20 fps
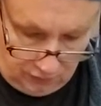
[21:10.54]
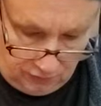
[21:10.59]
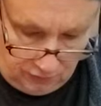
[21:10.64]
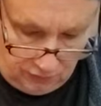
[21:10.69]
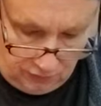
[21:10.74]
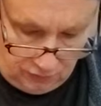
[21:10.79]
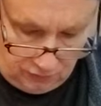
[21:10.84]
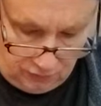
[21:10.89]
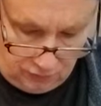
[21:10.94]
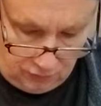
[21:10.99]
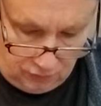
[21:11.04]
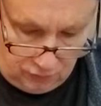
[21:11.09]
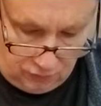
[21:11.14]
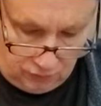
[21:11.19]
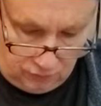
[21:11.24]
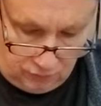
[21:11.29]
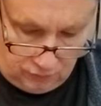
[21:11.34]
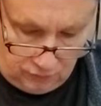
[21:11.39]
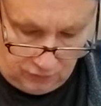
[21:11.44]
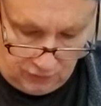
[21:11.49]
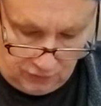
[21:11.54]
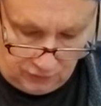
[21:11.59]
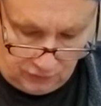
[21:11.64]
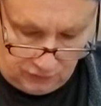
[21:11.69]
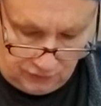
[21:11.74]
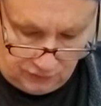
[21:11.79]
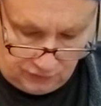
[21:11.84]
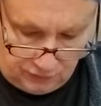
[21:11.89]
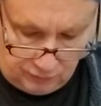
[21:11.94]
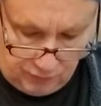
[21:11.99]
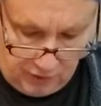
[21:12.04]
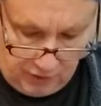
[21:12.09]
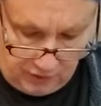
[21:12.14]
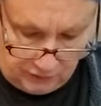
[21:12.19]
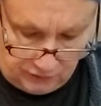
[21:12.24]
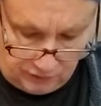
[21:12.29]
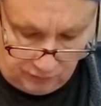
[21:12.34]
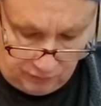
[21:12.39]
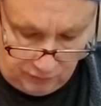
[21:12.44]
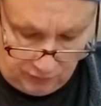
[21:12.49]
you know, at these
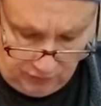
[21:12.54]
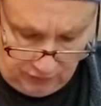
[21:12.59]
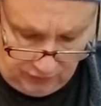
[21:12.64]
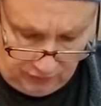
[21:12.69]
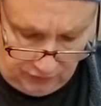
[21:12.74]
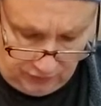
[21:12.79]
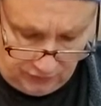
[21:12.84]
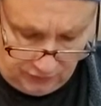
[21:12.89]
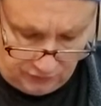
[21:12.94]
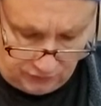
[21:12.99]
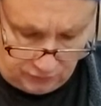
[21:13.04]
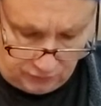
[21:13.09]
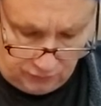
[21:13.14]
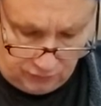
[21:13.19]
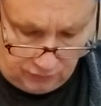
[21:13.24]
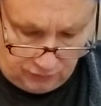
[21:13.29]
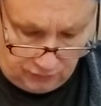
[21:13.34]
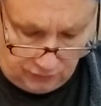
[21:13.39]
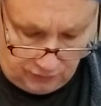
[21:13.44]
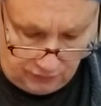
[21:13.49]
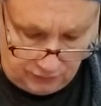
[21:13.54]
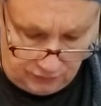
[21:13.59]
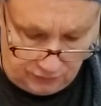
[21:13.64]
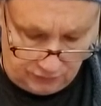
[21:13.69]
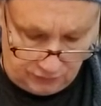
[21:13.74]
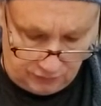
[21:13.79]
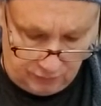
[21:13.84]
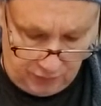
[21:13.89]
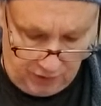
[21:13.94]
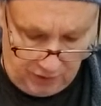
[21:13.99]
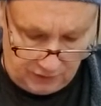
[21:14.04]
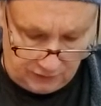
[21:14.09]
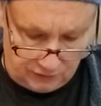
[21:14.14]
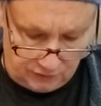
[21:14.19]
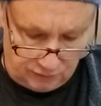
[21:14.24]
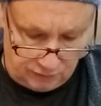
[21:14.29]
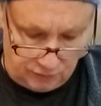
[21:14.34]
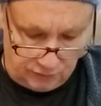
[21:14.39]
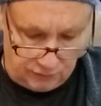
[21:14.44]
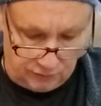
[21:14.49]
possibilities. Really, it's the
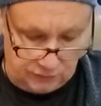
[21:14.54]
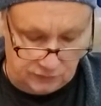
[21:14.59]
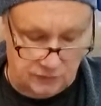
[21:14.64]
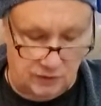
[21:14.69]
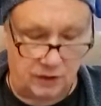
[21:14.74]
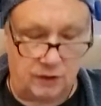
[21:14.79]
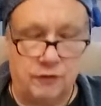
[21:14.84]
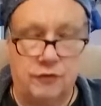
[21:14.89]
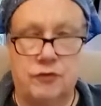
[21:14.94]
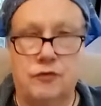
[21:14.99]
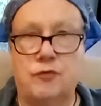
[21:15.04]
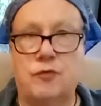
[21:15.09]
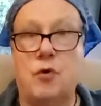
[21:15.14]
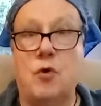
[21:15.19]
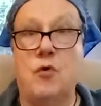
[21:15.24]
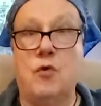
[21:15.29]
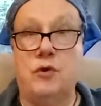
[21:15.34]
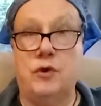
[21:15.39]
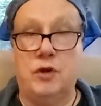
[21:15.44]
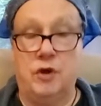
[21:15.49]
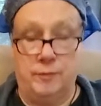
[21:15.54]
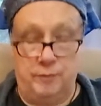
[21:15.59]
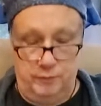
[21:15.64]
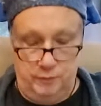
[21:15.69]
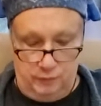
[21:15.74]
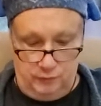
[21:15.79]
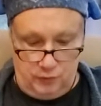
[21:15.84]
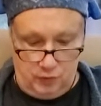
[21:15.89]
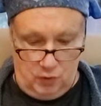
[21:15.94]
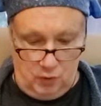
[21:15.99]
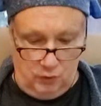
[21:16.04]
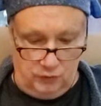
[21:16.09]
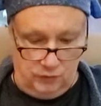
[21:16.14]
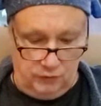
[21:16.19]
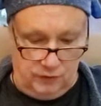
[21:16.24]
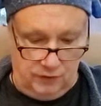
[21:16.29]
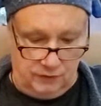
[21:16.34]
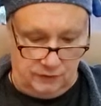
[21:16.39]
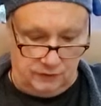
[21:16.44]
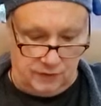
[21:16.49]
possibilities. It's like throwing
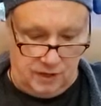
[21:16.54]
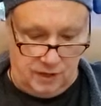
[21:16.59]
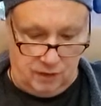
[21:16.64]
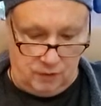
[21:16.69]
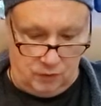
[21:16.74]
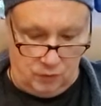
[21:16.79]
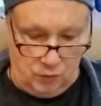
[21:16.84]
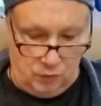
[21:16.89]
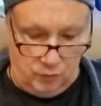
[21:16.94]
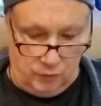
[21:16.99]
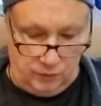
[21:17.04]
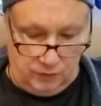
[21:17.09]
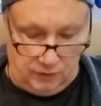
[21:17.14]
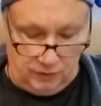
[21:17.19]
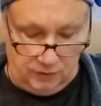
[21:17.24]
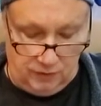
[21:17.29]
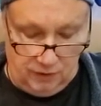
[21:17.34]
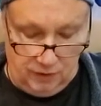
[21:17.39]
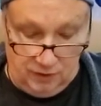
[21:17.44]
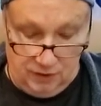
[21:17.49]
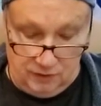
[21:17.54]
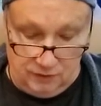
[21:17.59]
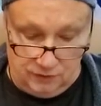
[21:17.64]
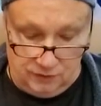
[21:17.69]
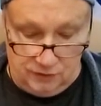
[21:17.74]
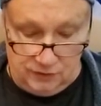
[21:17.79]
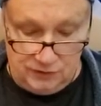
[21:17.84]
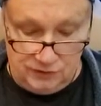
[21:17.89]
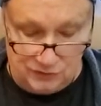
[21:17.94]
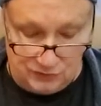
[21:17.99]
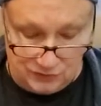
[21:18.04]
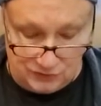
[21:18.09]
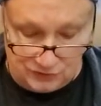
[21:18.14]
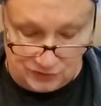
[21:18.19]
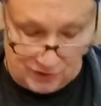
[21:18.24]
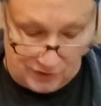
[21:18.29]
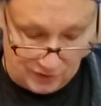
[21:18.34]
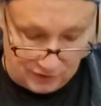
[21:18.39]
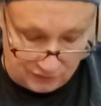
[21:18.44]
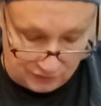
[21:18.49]
things out, opening. This
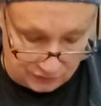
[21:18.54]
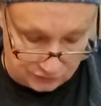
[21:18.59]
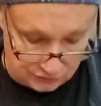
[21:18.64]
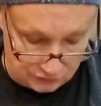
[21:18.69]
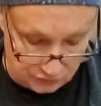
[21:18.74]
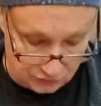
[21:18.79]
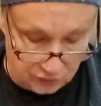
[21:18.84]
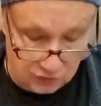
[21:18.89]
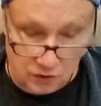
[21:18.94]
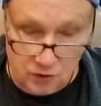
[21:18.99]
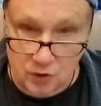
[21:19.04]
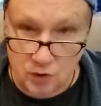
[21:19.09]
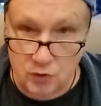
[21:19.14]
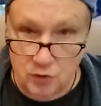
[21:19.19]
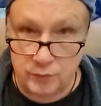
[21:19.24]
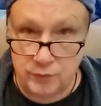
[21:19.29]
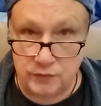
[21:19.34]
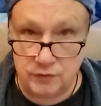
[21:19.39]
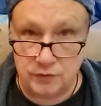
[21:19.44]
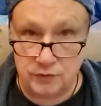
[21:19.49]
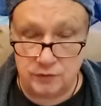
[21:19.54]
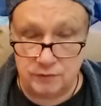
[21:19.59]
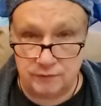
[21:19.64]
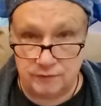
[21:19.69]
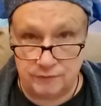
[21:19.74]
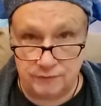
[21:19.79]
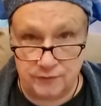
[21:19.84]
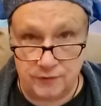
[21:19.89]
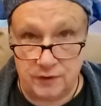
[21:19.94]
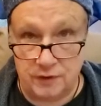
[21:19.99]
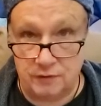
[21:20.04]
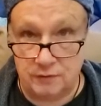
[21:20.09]
sun is gonna open you to fuck